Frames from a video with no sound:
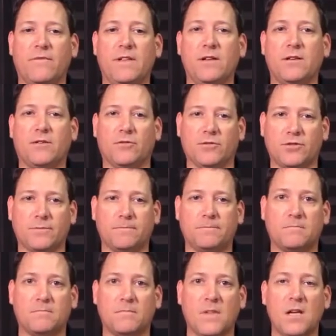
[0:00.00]
vehicles.
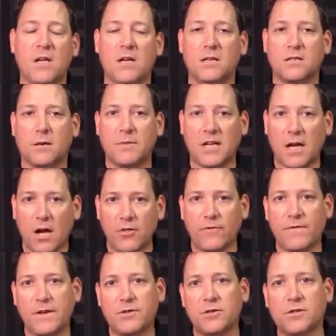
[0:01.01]
Some of the
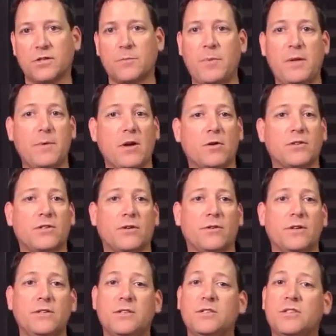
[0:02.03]
other features of the PBR
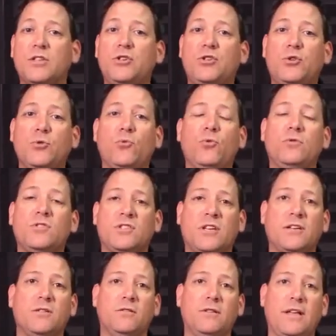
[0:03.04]
series is the dual
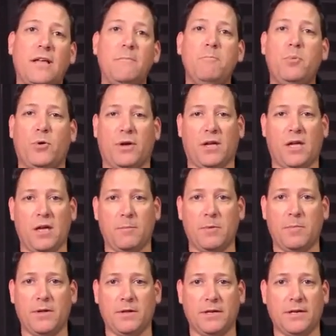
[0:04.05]
signal input
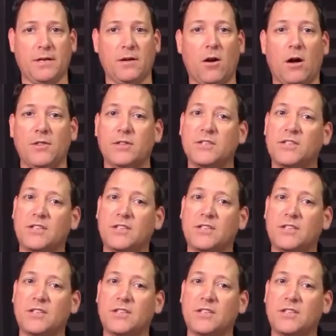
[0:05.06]
capability on the